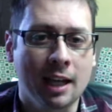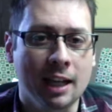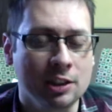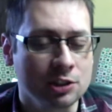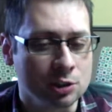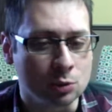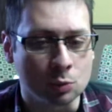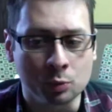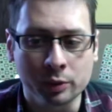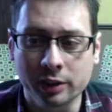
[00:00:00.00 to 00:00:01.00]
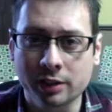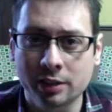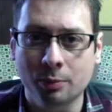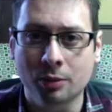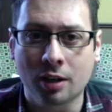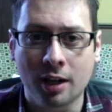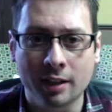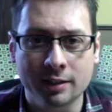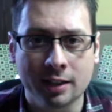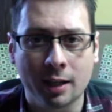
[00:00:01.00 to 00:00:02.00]
And it's just a really simple
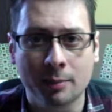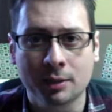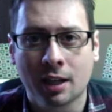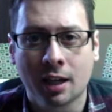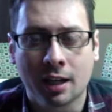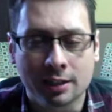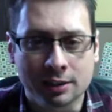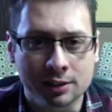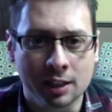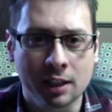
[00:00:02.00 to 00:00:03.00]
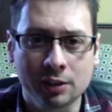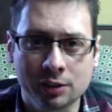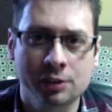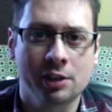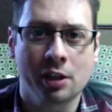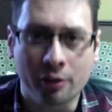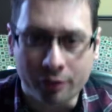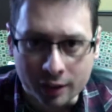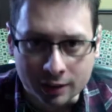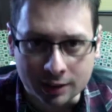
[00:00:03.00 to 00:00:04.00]
concept. Set yourself
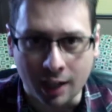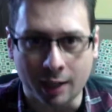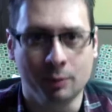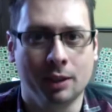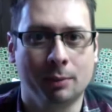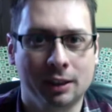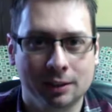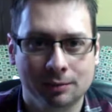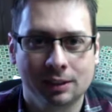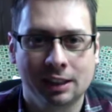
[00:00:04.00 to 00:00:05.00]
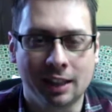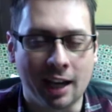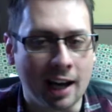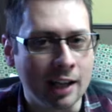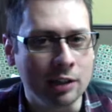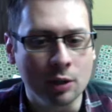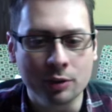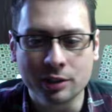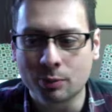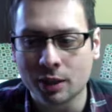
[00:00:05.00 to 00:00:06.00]
a time limit. Now, I know
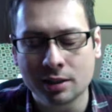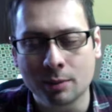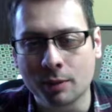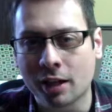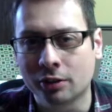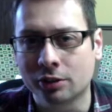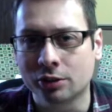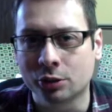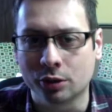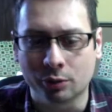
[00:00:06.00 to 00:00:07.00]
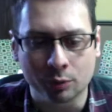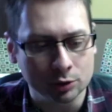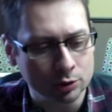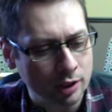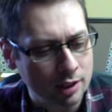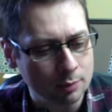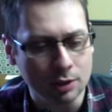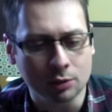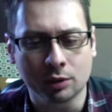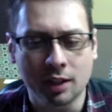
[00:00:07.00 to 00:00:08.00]
this may seem counterintuitive. When you're trying to be
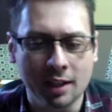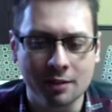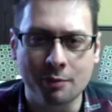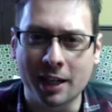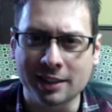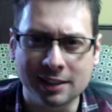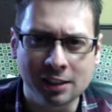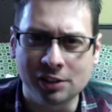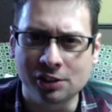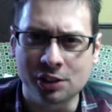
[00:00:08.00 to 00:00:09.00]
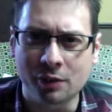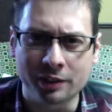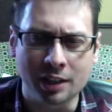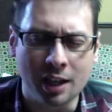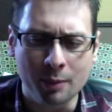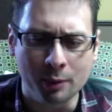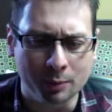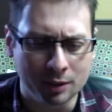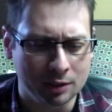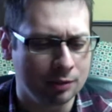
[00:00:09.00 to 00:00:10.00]
creative, by setting yourself a time
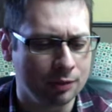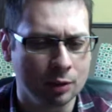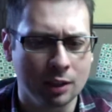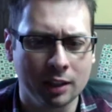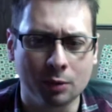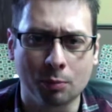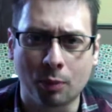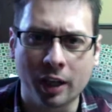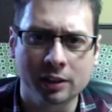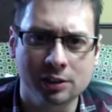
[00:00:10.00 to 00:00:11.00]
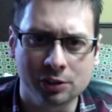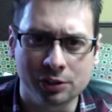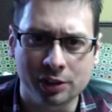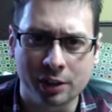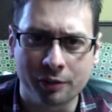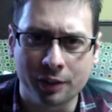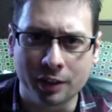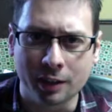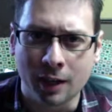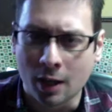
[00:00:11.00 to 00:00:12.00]
limit, you feel like you're boxing yourself
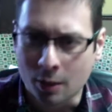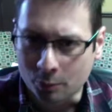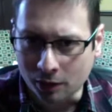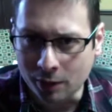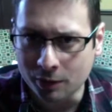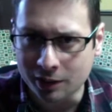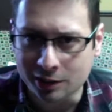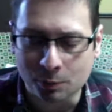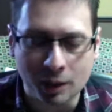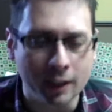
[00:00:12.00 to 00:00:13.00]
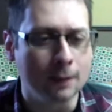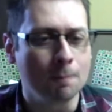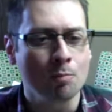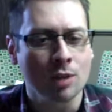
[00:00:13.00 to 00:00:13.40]
in. But let me explain.